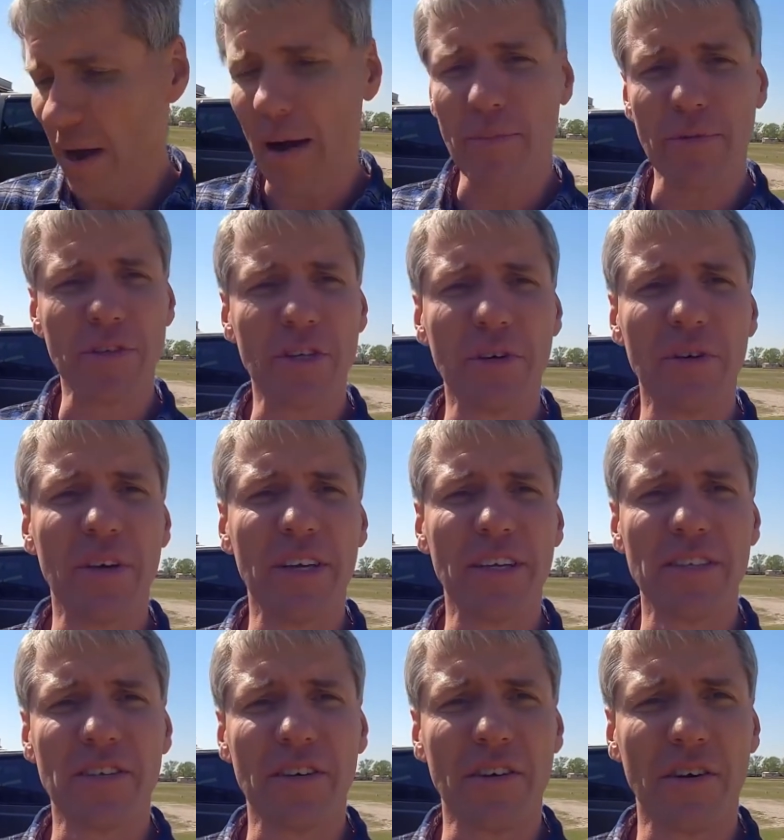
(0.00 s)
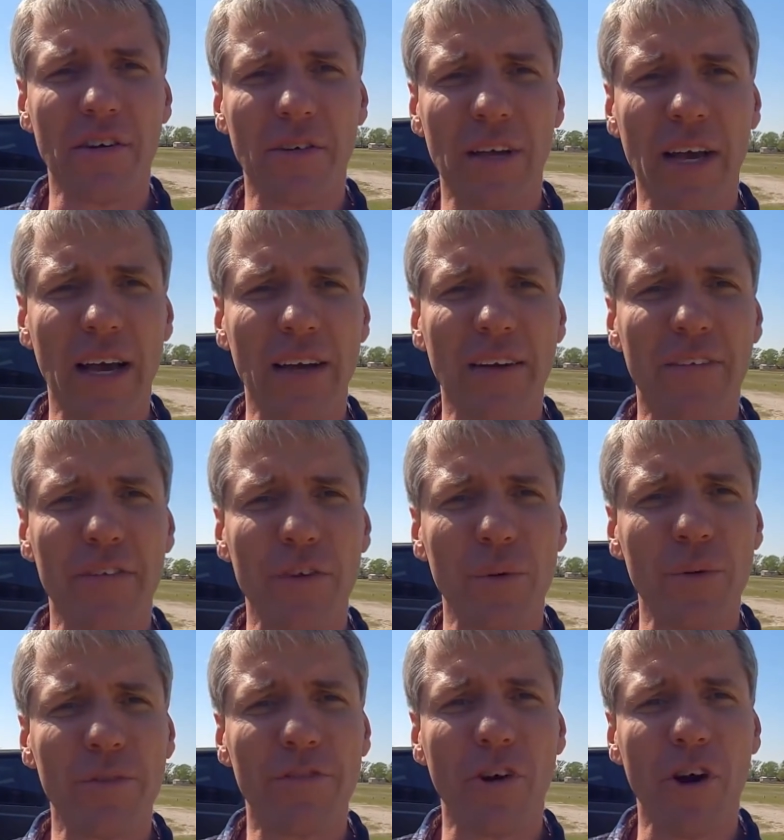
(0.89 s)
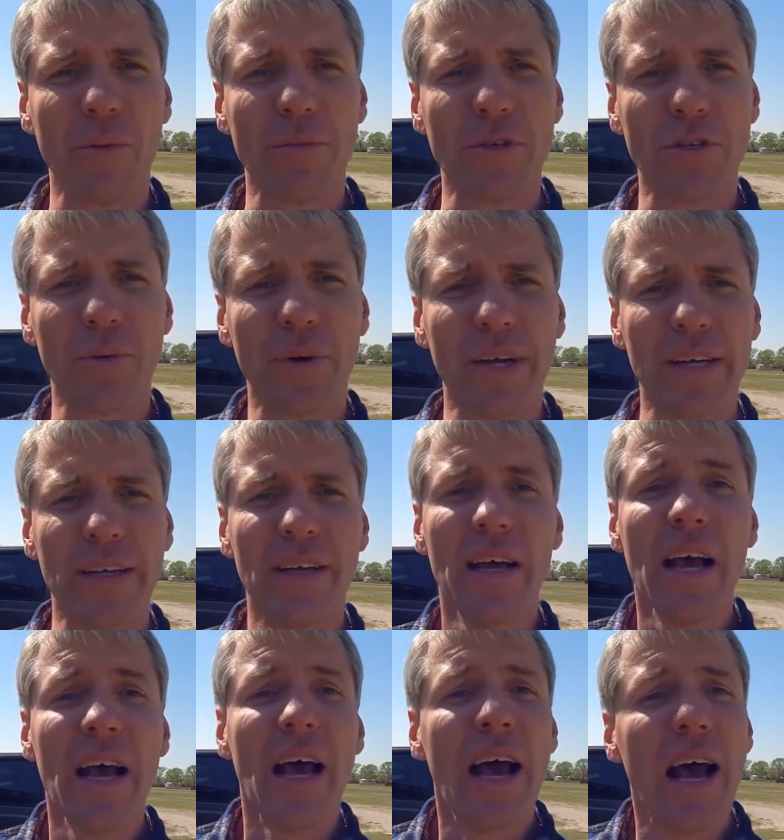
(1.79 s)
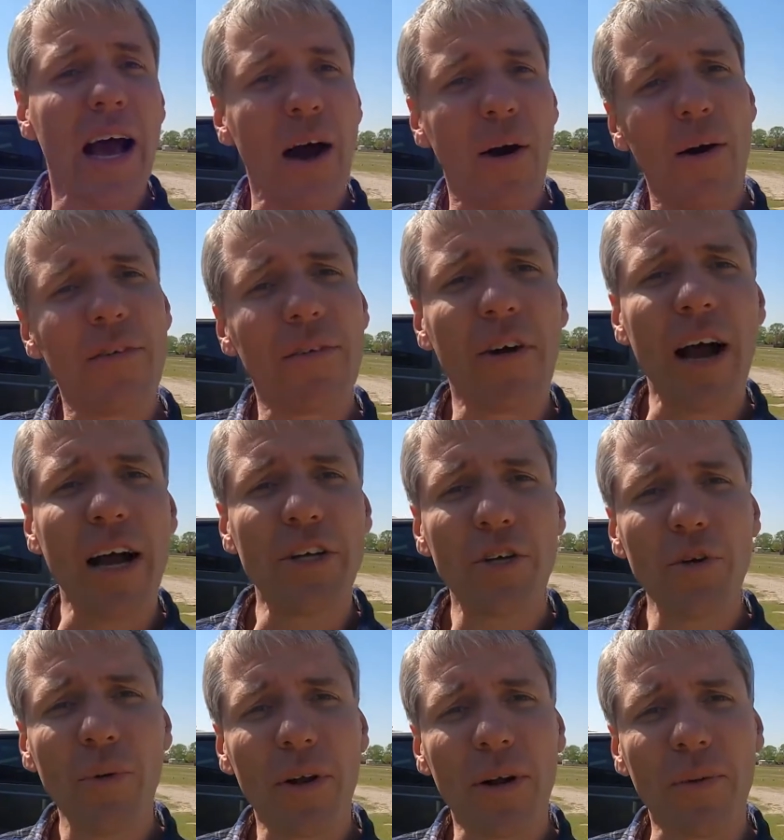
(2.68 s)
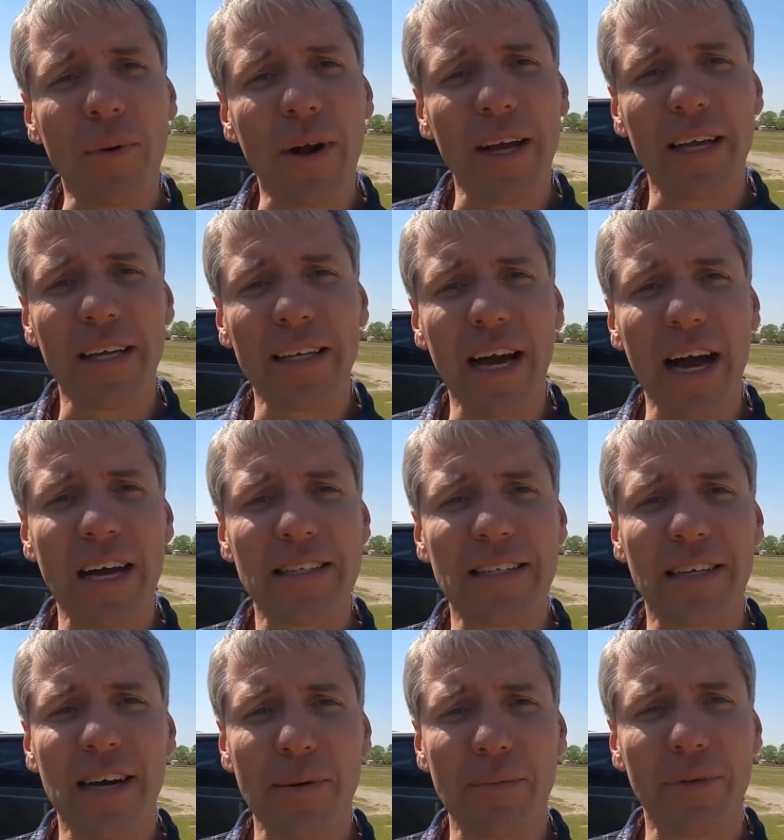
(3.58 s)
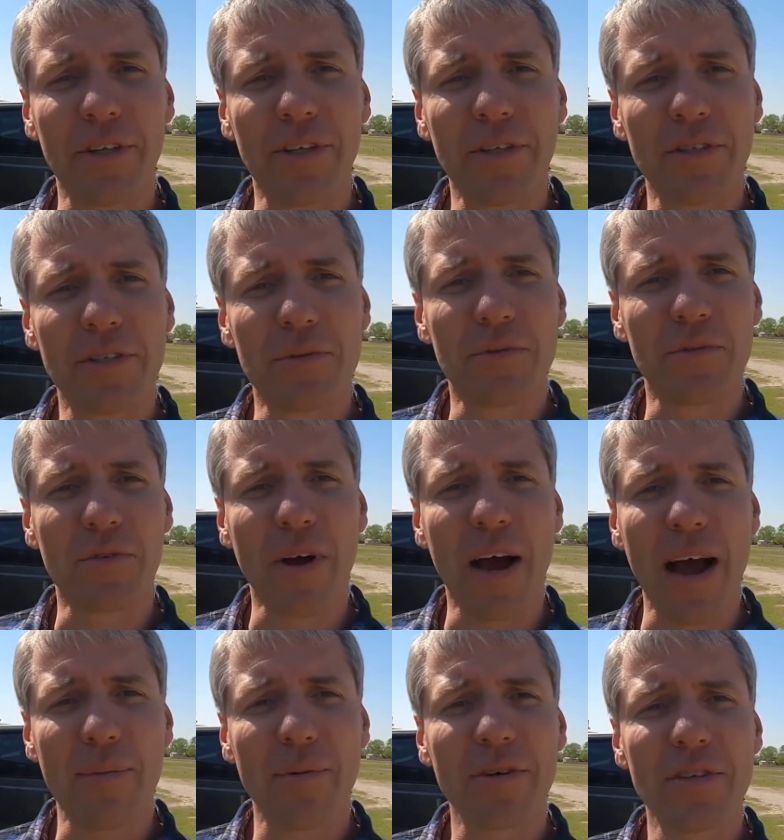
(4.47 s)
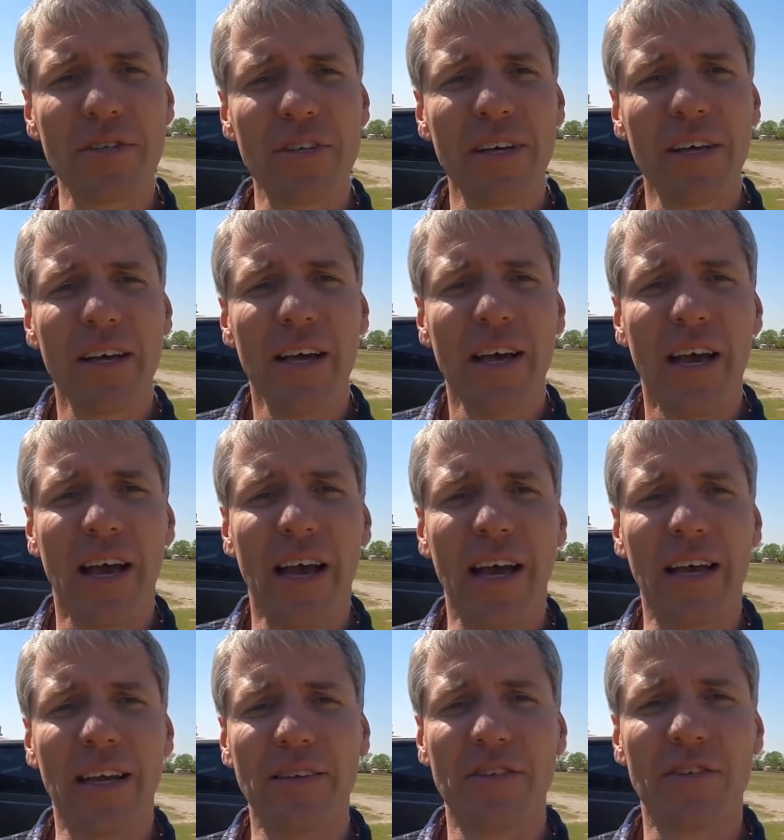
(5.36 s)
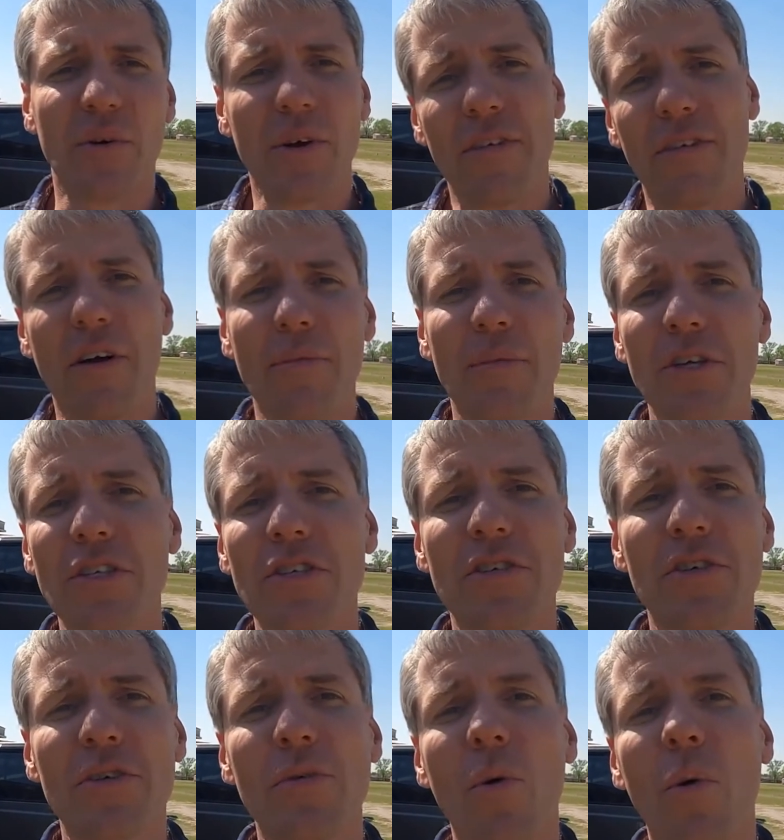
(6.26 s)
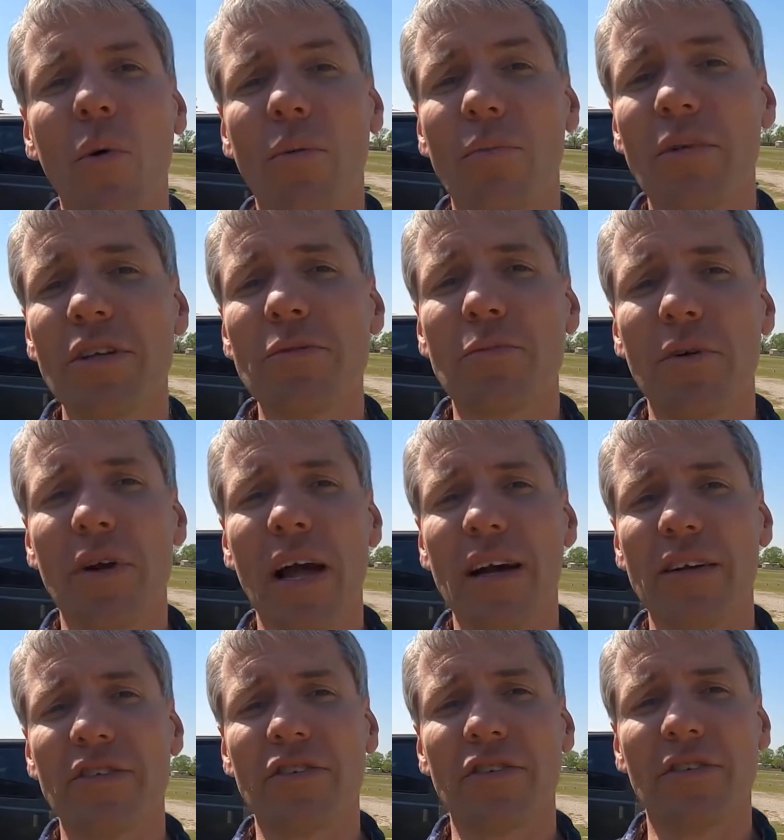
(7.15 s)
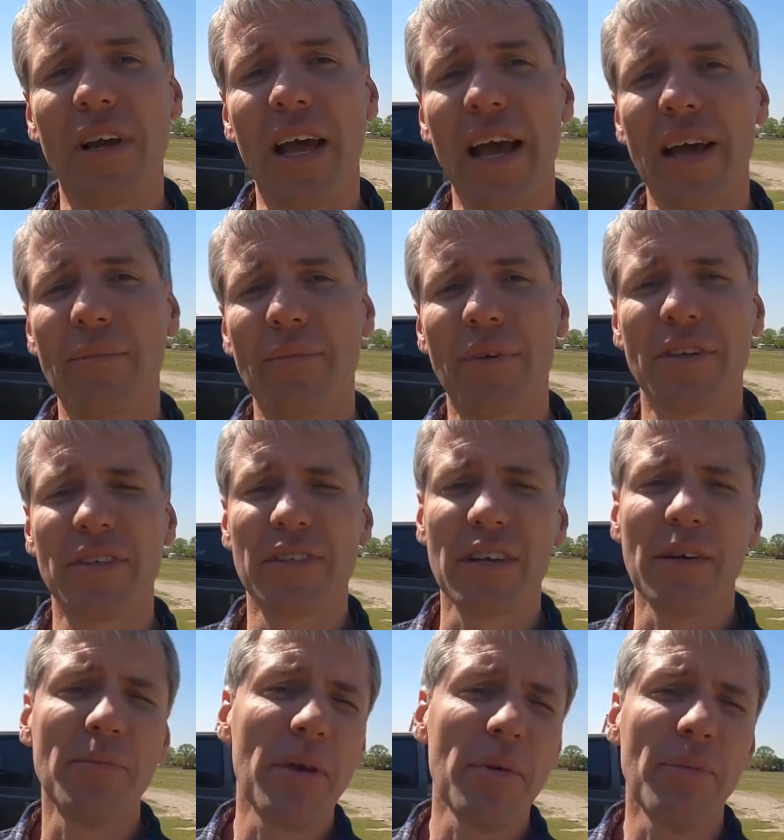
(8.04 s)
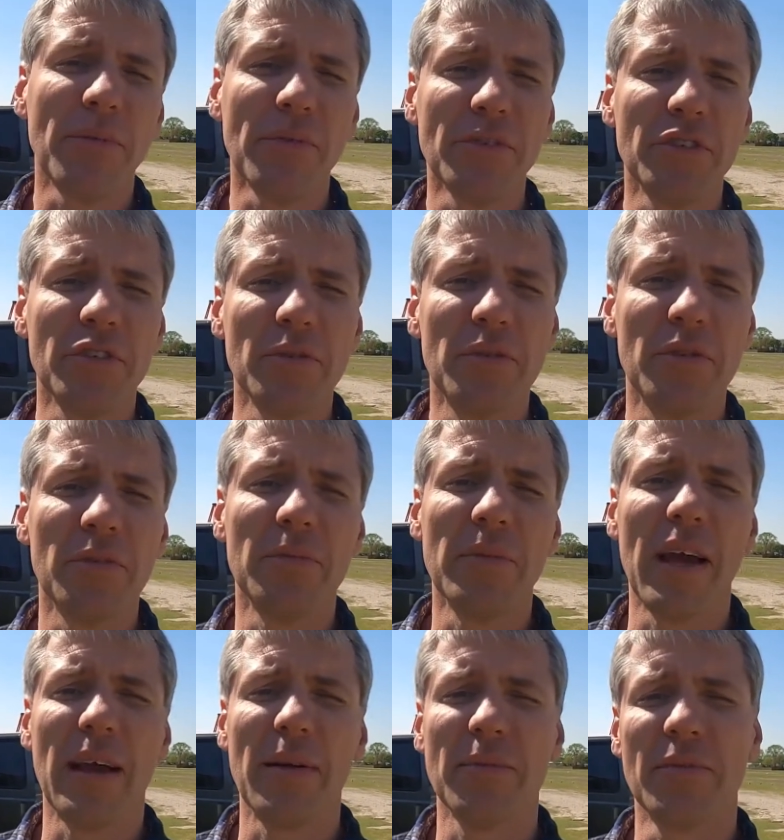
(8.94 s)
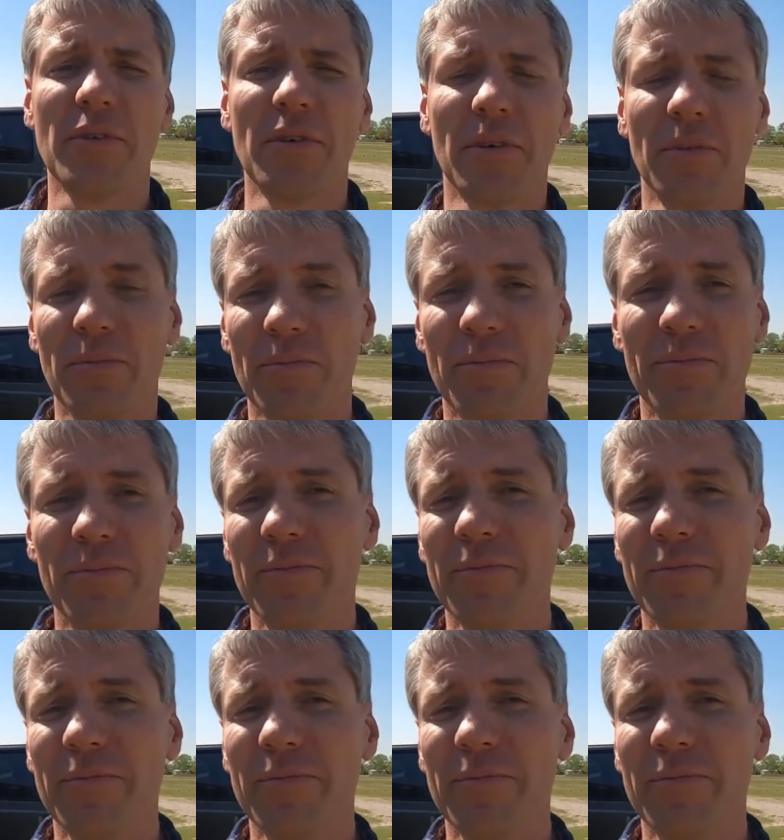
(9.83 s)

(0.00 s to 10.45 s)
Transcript: My opportunities are kind of few and far between. However, I do want to recognize a couple of new subscribers, and sorry if I missed you or mispronounced your name, because some people's YouTube names are